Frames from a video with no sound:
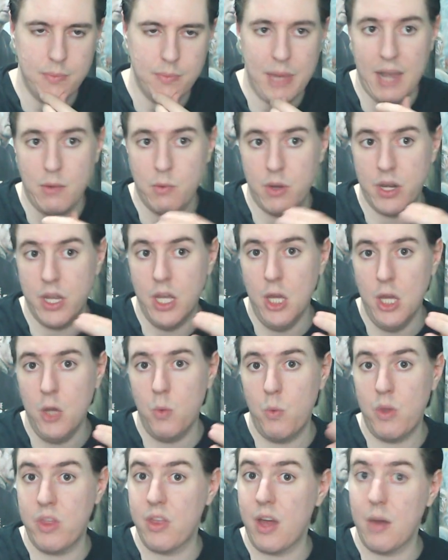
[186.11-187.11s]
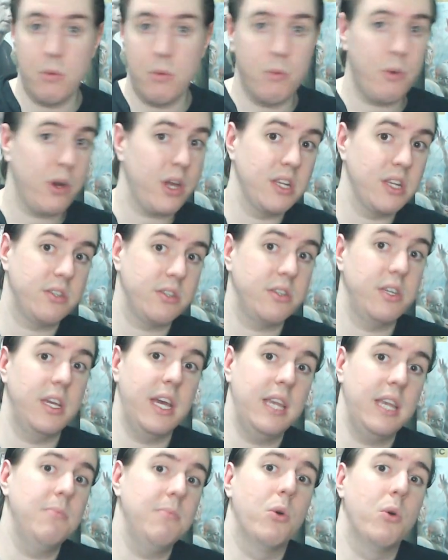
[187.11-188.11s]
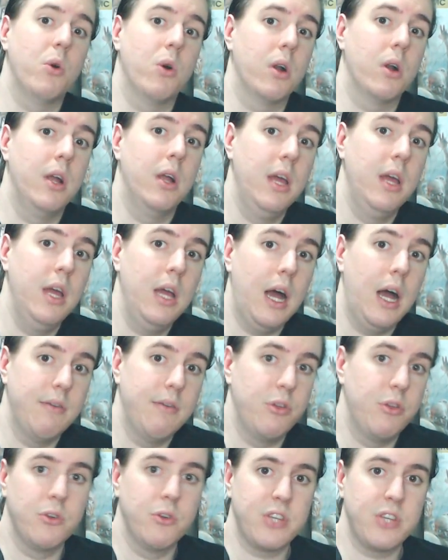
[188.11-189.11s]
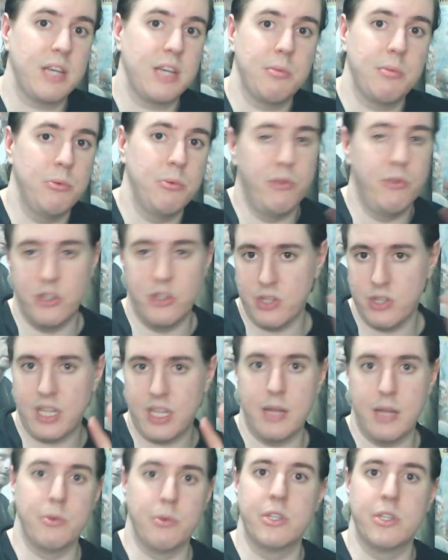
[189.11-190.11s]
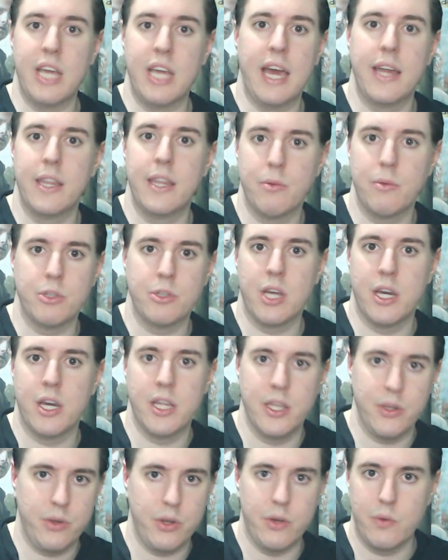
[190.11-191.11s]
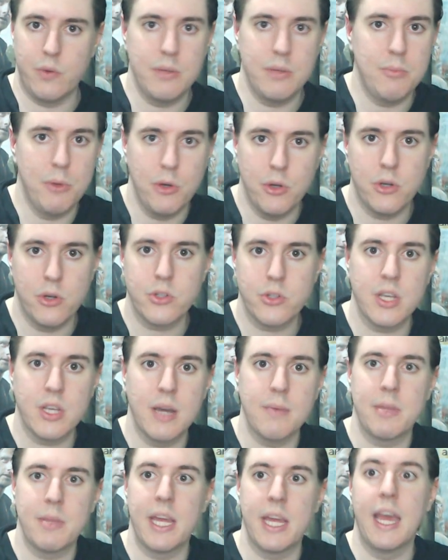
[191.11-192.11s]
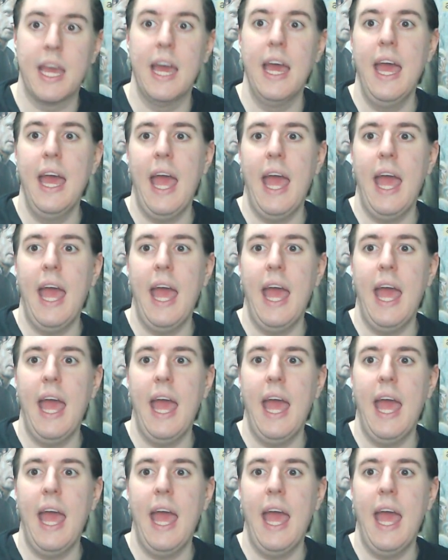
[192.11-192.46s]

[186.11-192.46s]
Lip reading: Back when we thought we weren't going to see any more of those X-Men movies, like they were dead, they were done, they're going to reboot it or something.